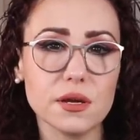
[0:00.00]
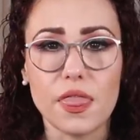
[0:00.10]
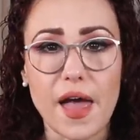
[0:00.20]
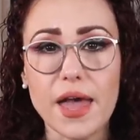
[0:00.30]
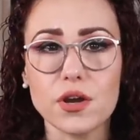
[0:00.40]

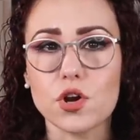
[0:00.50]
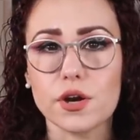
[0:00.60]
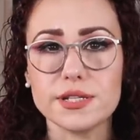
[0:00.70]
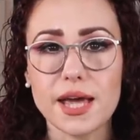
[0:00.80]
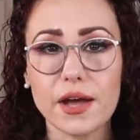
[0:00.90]
Then her
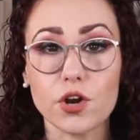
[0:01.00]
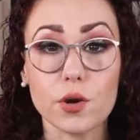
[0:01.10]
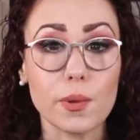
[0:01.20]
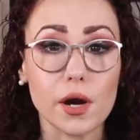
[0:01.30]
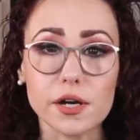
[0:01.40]
attacker
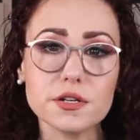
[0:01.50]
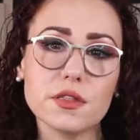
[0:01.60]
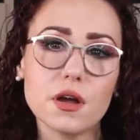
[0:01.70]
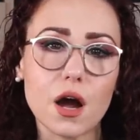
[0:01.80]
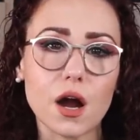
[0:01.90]
parked
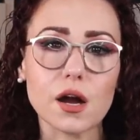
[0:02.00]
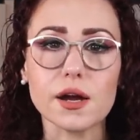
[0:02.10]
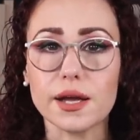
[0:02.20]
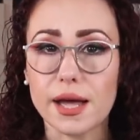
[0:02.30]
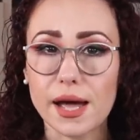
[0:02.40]
the car,
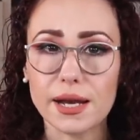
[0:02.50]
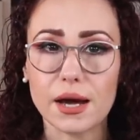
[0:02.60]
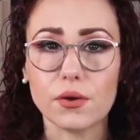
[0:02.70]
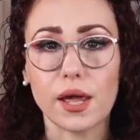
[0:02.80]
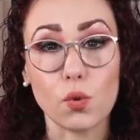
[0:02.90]
got
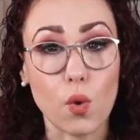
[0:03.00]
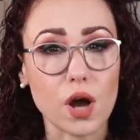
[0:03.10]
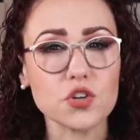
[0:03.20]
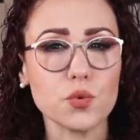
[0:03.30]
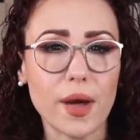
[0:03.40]
out, and
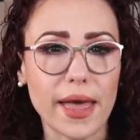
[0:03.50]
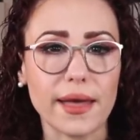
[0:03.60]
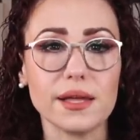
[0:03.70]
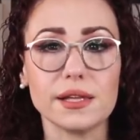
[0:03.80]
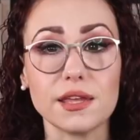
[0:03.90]
walked
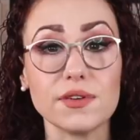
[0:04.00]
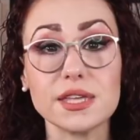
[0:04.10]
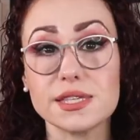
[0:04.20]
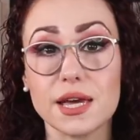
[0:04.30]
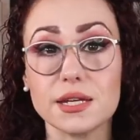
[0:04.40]
away, leaving
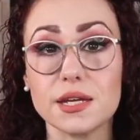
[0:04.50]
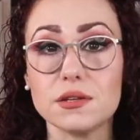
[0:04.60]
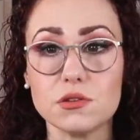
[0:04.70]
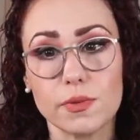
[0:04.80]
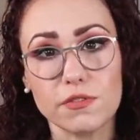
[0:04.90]
Sandy
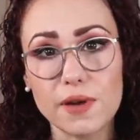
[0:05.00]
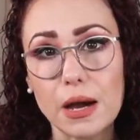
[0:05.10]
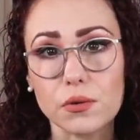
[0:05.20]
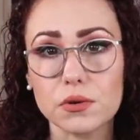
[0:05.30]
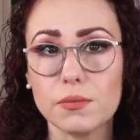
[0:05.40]
to be
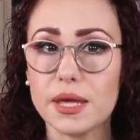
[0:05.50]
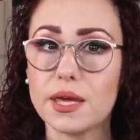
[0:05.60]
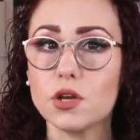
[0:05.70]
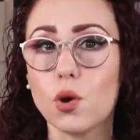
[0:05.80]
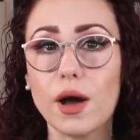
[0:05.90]
found,
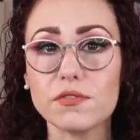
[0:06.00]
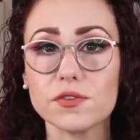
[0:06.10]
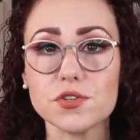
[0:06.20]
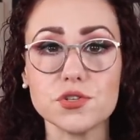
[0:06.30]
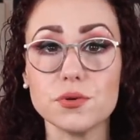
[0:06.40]
making no
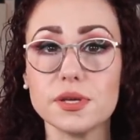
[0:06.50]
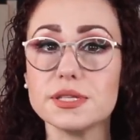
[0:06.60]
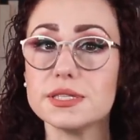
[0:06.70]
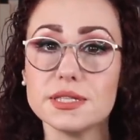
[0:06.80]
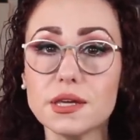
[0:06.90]
effort to
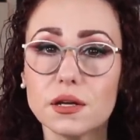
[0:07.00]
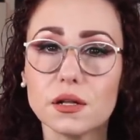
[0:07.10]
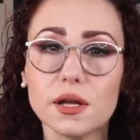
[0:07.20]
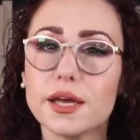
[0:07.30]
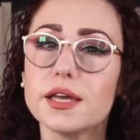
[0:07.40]

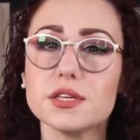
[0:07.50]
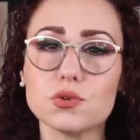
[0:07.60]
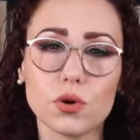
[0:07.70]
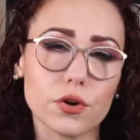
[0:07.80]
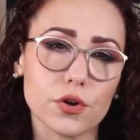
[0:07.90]
conceal his
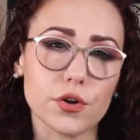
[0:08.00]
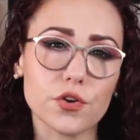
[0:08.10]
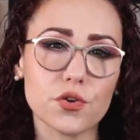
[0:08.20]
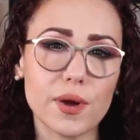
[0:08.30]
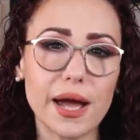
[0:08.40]
or her
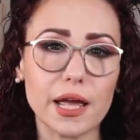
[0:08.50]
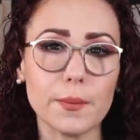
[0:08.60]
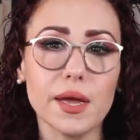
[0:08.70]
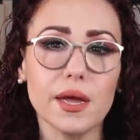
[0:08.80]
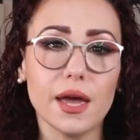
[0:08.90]

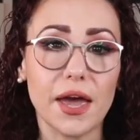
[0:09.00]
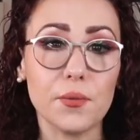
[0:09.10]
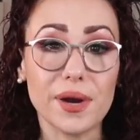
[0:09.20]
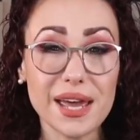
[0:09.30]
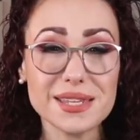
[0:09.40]
crime. And
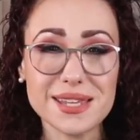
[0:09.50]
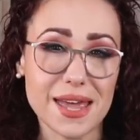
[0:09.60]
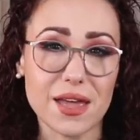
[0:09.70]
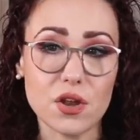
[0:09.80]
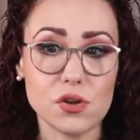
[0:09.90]
when I
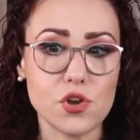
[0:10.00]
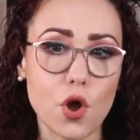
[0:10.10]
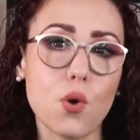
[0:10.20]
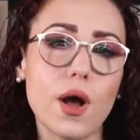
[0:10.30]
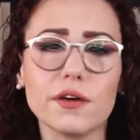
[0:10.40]
say
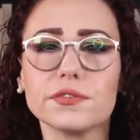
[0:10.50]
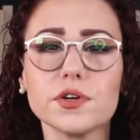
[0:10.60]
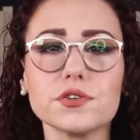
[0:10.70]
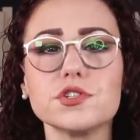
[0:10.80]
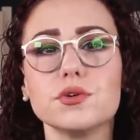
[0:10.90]
no
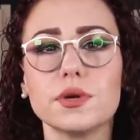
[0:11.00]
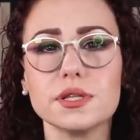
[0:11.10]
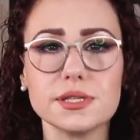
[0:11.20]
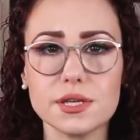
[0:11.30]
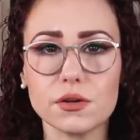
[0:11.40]
effort to
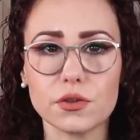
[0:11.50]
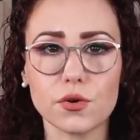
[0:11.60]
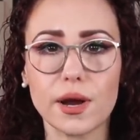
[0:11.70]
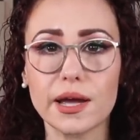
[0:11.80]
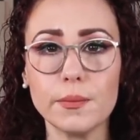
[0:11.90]
conceal the
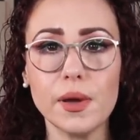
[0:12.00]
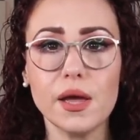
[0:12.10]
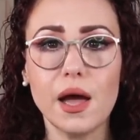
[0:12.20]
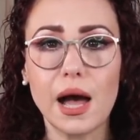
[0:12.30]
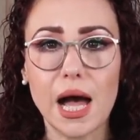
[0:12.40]
crime,
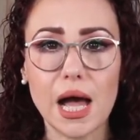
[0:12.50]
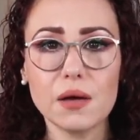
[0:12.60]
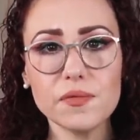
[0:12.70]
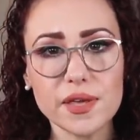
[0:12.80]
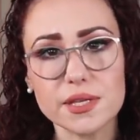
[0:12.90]

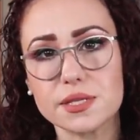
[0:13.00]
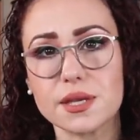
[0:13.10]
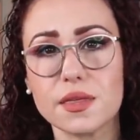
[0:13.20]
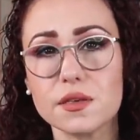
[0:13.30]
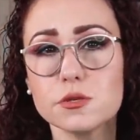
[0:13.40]

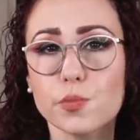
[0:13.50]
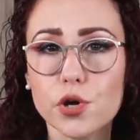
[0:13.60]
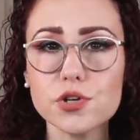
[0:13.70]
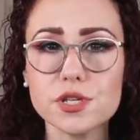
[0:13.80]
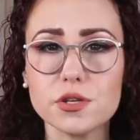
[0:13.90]
Obviously, this
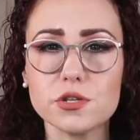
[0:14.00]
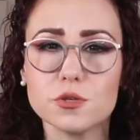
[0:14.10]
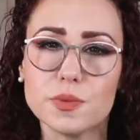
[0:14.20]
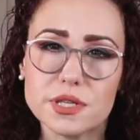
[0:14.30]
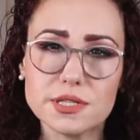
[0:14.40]
person
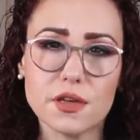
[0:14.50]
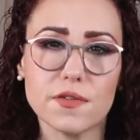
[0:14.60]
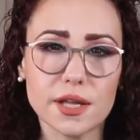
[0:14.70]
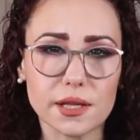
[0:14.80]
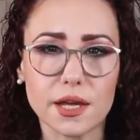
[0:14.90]

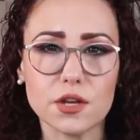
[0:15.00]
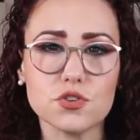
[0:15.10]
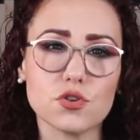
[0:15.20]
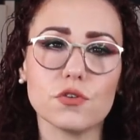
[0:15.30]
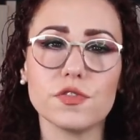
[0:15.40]
specifically
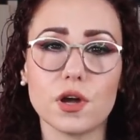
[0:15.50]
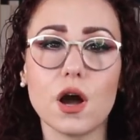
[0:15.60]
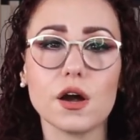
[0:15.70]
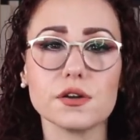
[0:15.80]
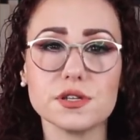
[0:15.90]
drove the
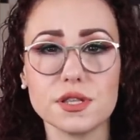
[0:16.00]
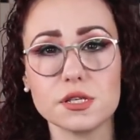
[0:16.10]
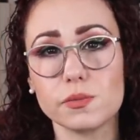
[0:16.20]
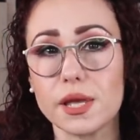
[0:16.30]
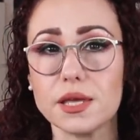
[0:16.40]
car to
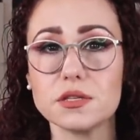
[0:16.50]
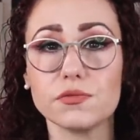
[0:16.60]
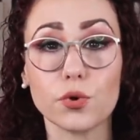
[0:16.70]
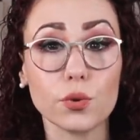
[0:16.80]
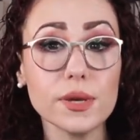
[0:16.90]
this place
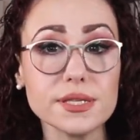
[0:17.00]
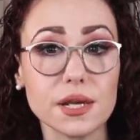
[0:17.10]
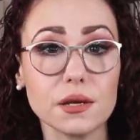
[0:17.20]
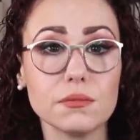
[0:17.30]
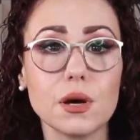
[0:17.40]
for a
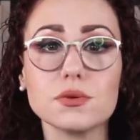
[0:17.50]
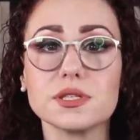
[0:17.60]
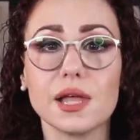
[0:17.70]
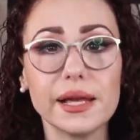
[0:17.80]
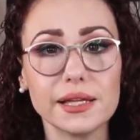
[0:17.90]
reason,
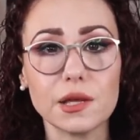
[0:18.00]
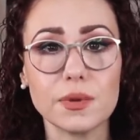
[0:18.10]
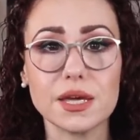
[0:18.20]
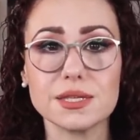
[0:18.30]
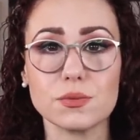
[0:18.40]
most likely
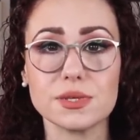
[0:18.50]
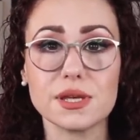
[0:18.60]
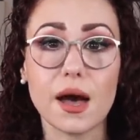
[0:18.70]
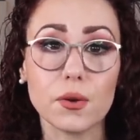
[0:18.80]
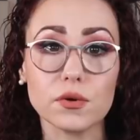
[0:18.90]
because it was
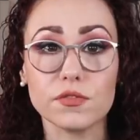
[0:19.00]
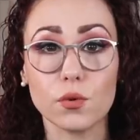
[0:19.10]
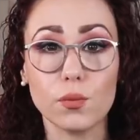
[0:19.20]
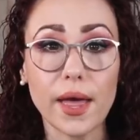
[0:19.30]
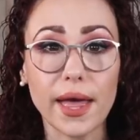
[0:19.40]
out of the
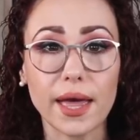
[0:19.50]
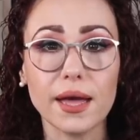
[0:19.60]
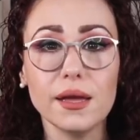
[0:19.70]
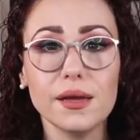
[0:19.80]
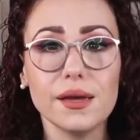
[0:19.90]
way
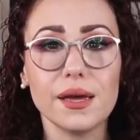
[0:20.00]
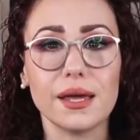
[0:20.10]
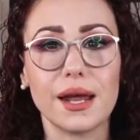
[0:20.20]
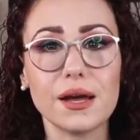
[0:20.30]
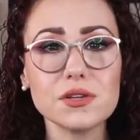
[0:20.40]

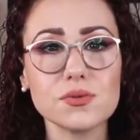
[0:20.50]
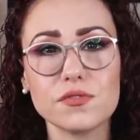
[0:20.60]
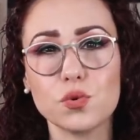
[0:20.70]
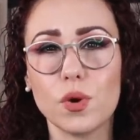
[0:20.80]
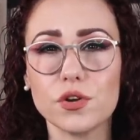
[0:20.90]
and I also have
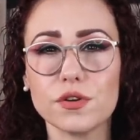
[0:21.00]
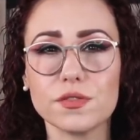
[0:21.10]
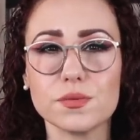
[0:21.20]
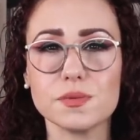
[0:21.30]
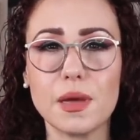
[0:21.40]
to wonder if
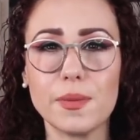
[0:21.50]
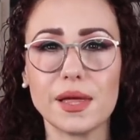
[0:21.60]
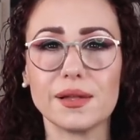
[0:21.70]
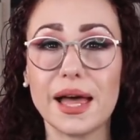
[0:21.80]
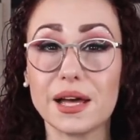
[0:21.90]
there was maybe
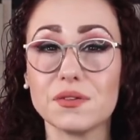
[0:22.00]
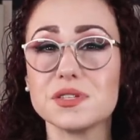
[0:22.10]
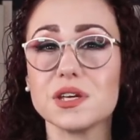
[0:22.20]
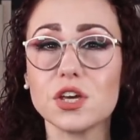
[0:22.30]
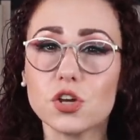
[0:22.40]
a lack of
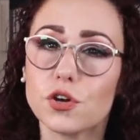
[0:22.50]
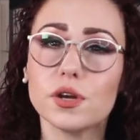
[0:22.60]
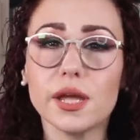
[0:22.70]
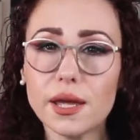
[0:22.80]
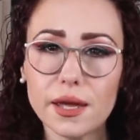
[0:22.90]

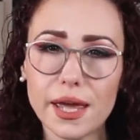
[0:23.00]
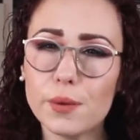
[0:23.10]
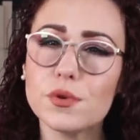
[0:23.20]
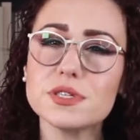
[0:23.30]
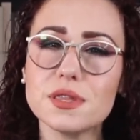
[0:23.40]
security
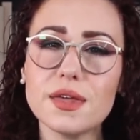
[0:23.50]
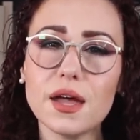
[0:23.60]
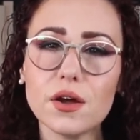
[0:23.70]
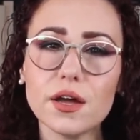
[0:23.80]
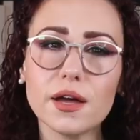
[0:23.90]
cameras in the
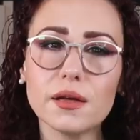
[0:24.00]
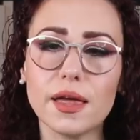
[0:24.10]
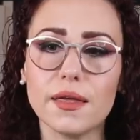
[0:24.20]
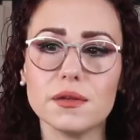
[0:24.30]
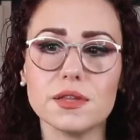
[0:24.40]
area
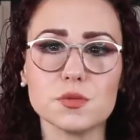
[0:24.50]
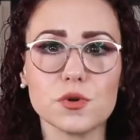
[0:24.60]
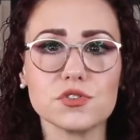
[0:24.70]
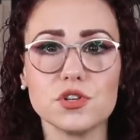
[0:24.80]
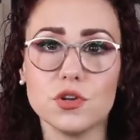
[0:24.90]
and this
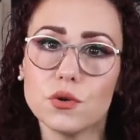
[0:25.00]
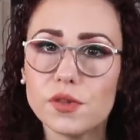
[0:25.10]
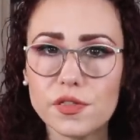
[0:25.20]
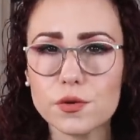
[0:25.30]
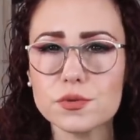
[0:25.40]
person knew
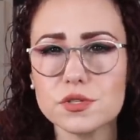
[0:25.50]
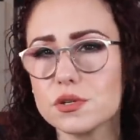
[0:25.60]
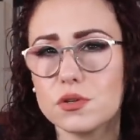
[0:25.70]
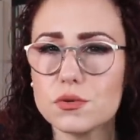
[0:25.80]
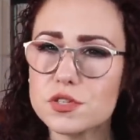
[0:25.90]
that there was
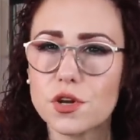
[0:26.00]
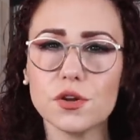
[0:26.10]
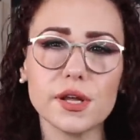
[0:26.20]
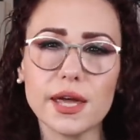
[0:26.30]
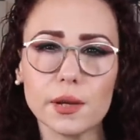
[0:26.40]
no
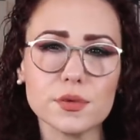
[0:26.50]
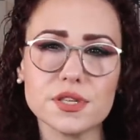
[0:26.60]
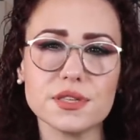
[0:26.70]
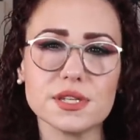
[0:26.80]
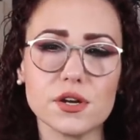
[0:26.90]
security cameras
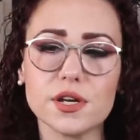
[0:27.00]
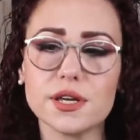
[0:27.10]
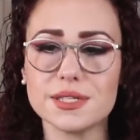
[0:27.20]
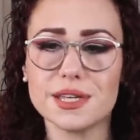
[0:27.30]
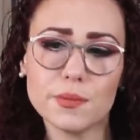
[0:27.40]
in this area
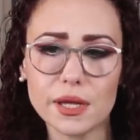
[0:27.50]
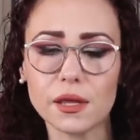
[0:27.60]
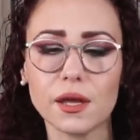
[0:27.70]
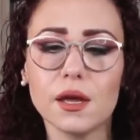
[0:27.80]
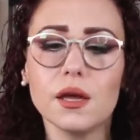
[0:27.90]
cuz
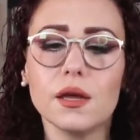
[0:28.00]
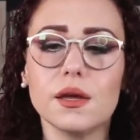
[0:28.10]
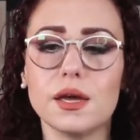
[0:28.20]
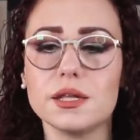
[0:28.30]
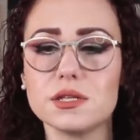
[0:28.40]
typically
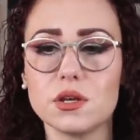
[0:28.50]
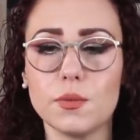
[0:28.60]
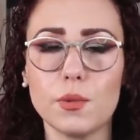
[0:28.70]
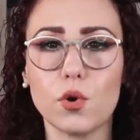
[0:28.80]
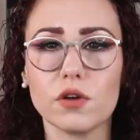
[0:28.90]
it's going to
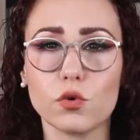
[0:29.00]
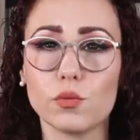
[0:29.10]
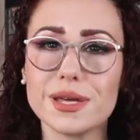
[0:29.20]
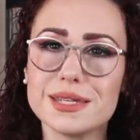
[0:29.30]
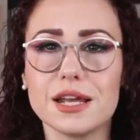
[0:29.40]
be more of a
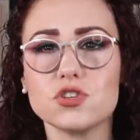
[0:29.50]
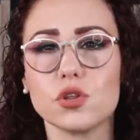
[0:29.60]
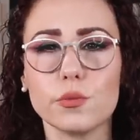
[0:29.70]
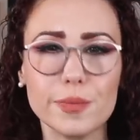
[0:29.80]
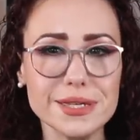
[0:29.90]
residential
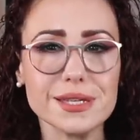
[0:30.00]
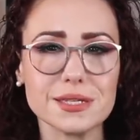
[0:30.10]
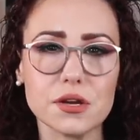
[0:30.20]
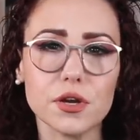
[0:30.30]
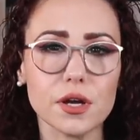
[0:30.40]
or business
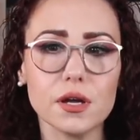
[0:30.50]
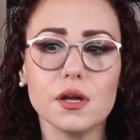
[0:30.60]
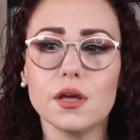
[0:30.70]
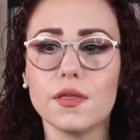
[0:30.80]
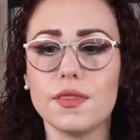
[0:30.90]
area.
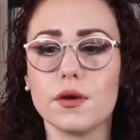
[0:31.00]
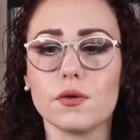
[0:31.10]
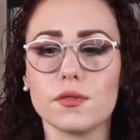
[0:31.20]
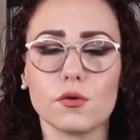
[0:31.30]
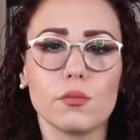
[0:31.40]

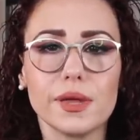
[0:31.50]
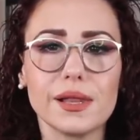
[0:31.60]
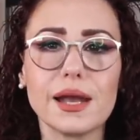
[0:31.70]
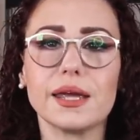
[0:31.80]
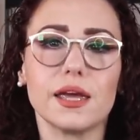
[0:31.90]
There there will be a
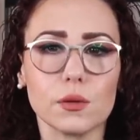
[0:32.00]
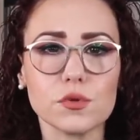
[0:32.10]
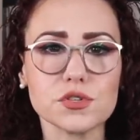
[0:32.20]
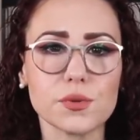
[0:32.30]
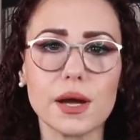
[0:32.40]
lot of
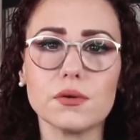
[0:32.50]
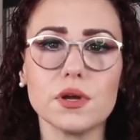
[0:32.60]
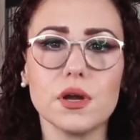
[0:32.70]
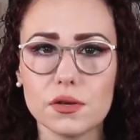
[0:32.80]
cameras around.